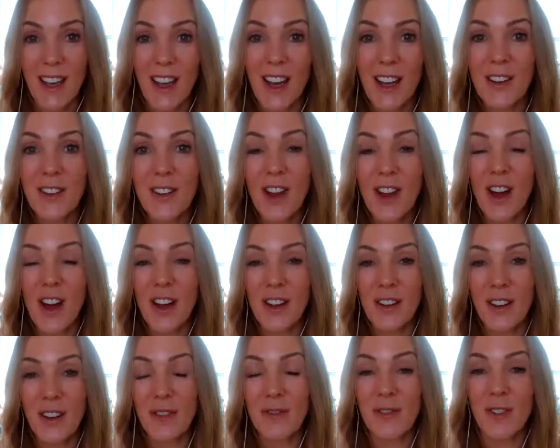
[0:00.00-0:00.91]

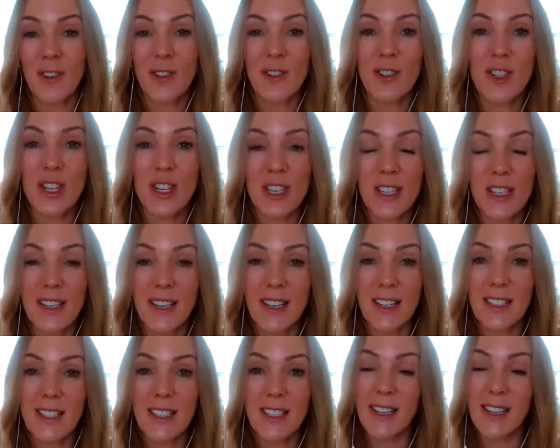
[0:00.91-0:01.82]

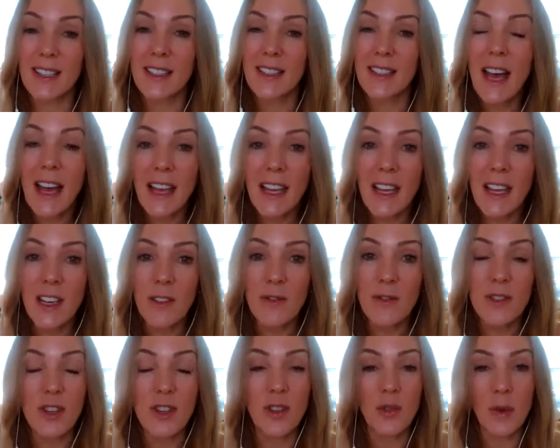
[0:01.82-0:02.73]
to
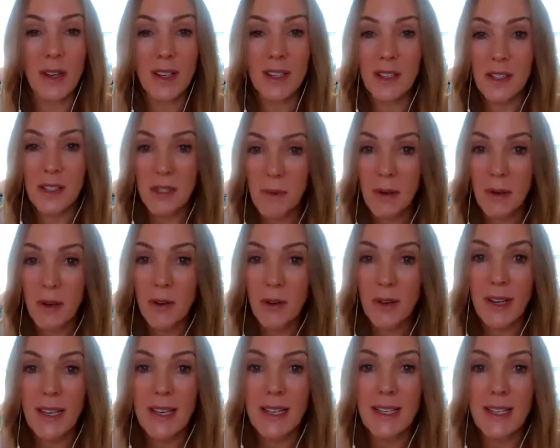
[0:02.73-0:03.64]
life, to
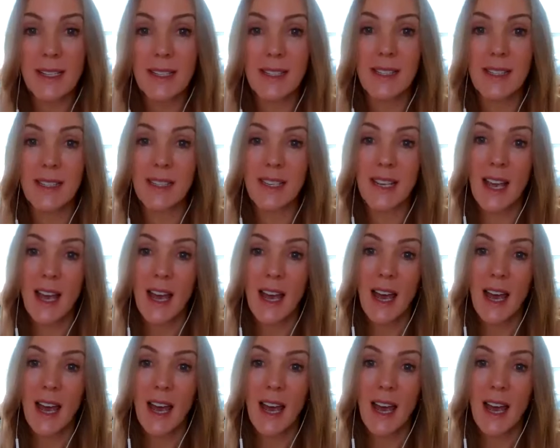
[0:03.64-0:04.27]
experience,